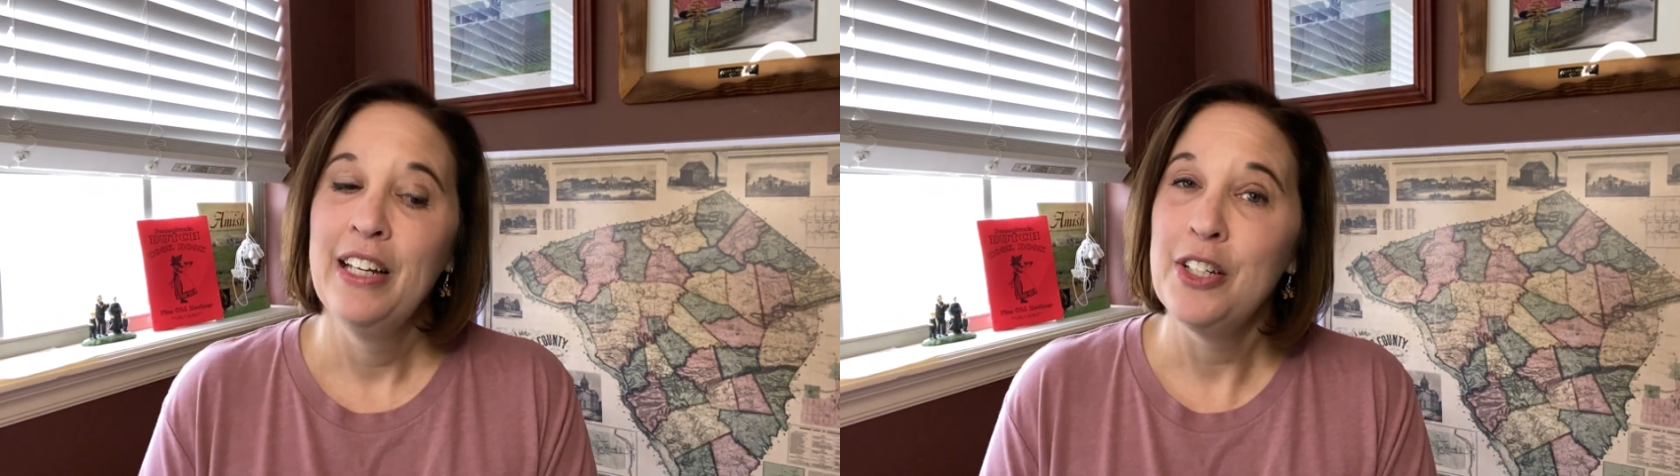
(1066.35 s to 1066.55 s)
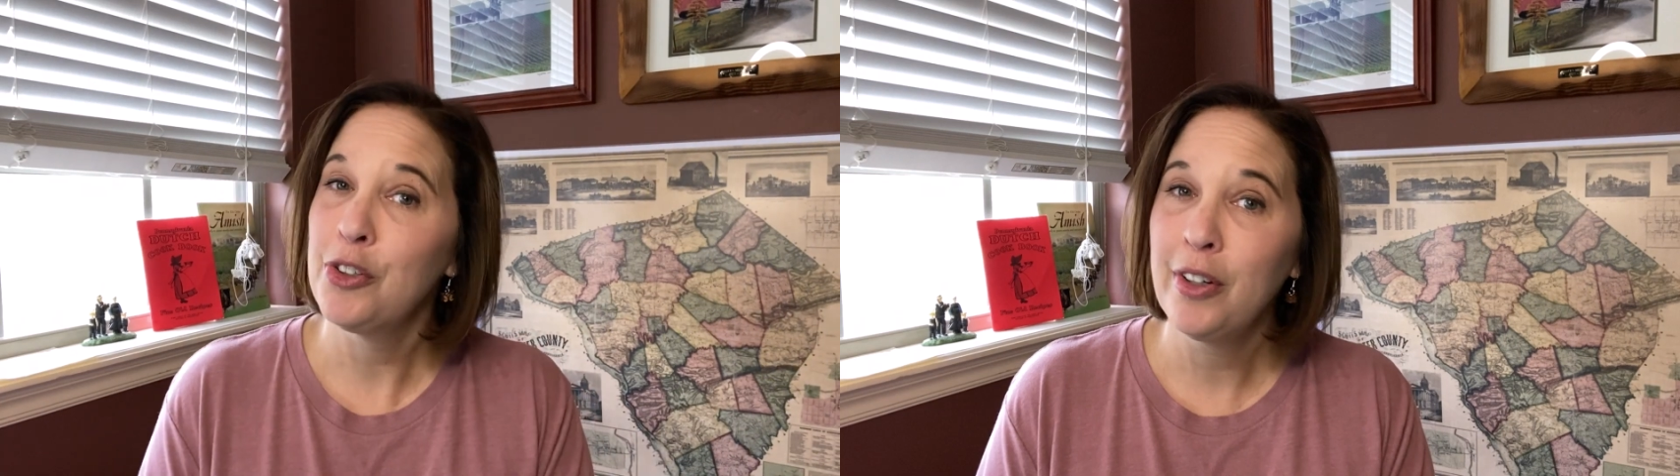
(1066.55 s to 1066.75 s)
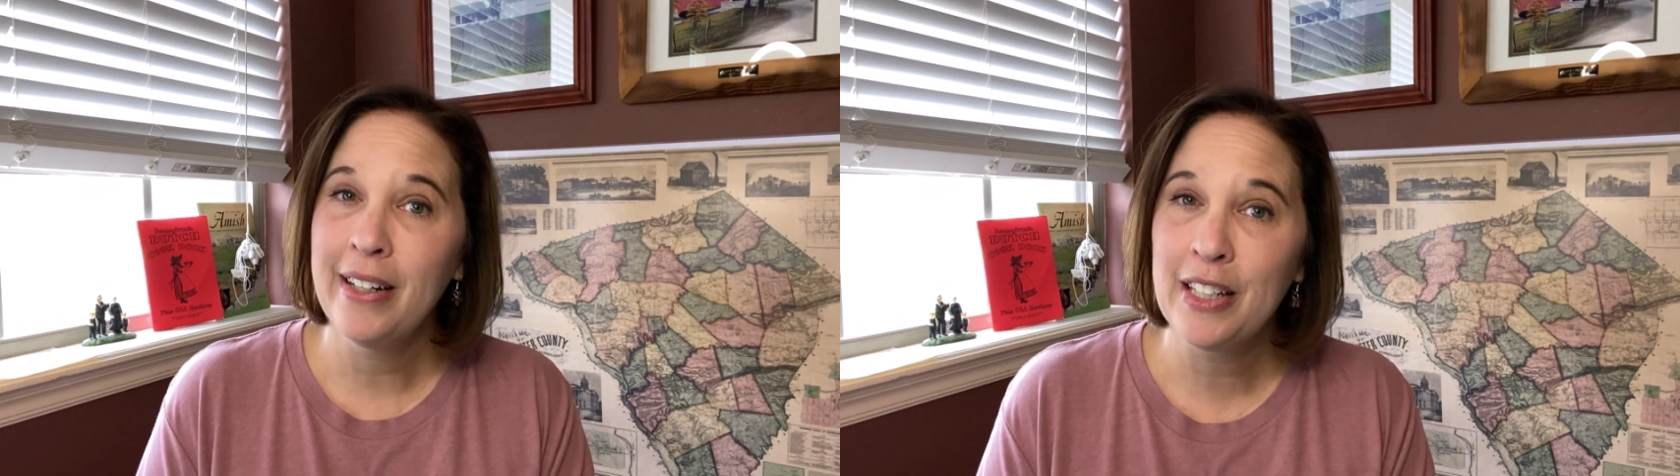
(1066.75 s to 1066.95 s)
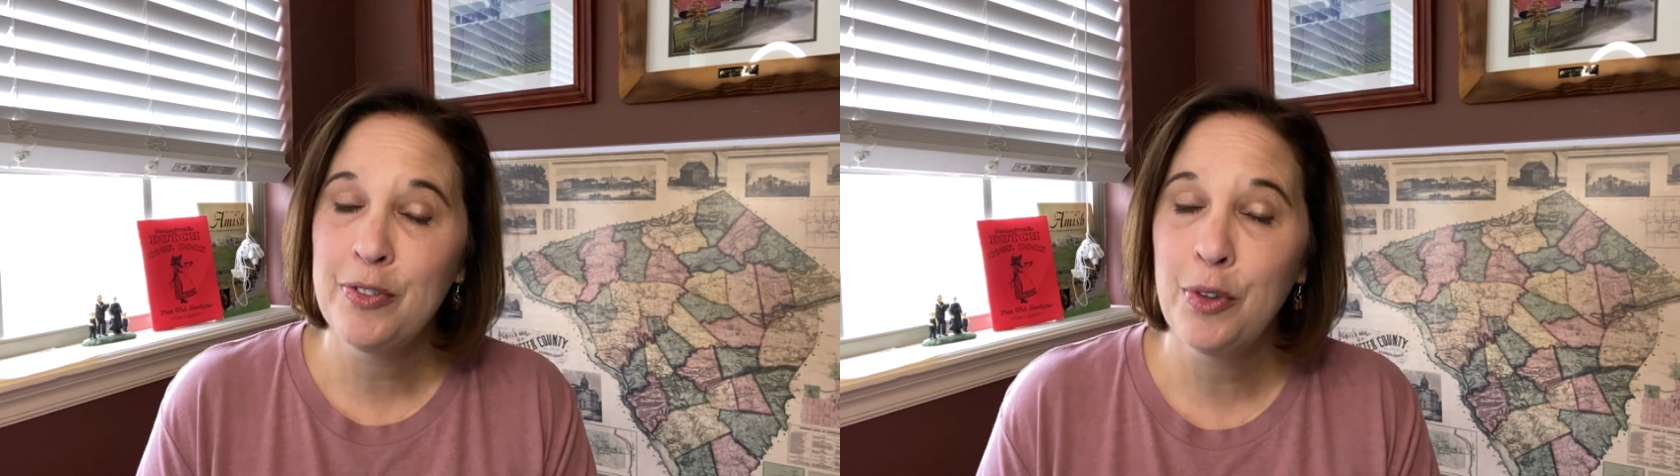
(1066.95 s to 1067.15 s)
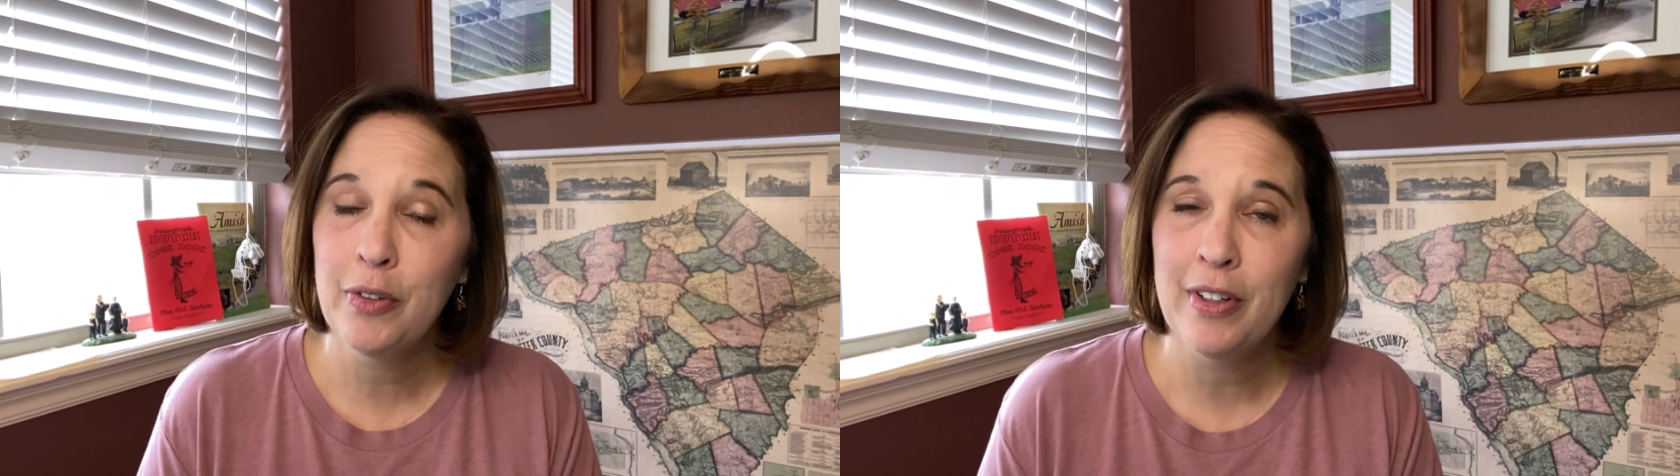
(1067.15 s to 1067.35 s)
Enjoy your next
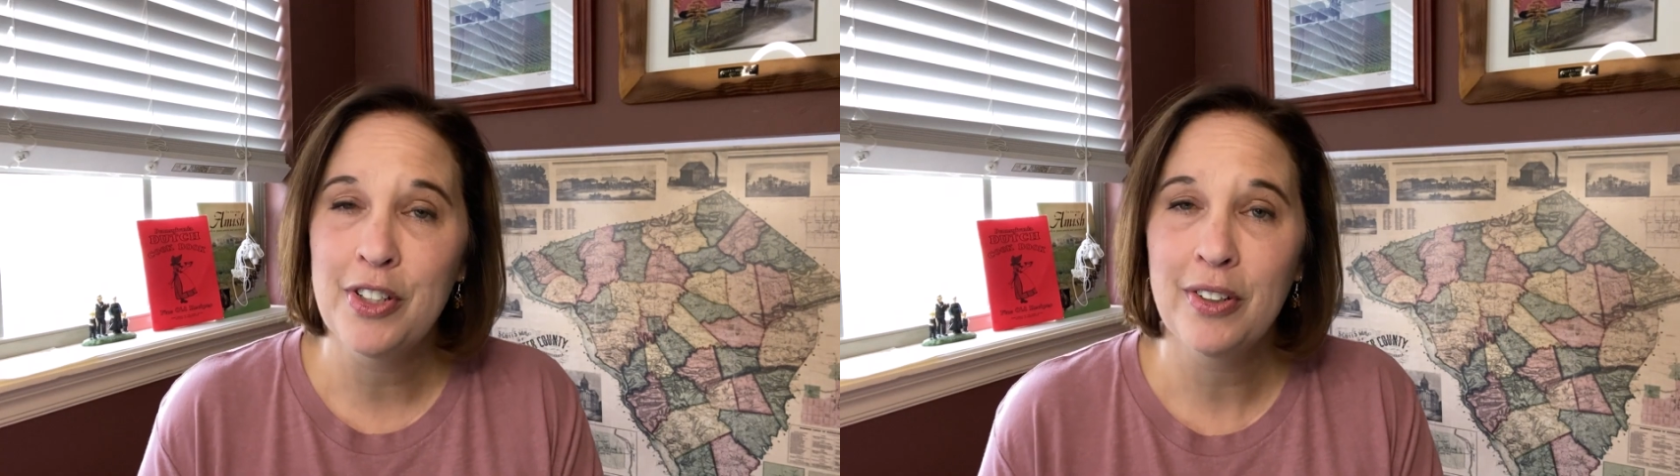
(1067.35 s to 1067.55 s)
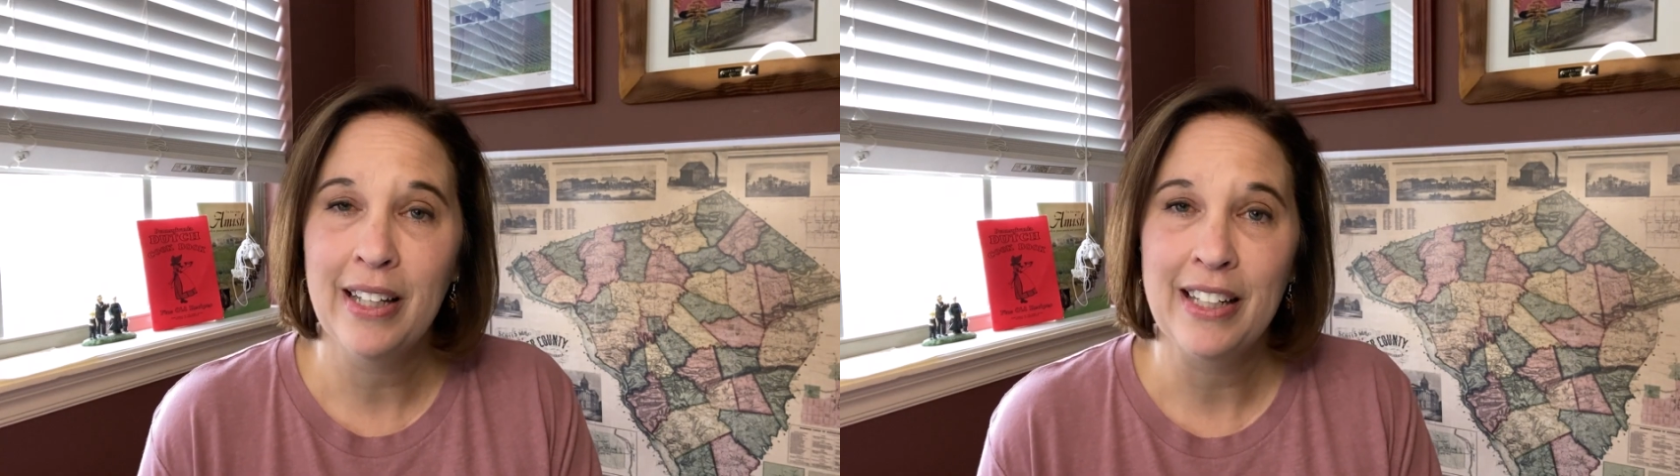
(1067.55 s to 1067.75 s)
food adventure in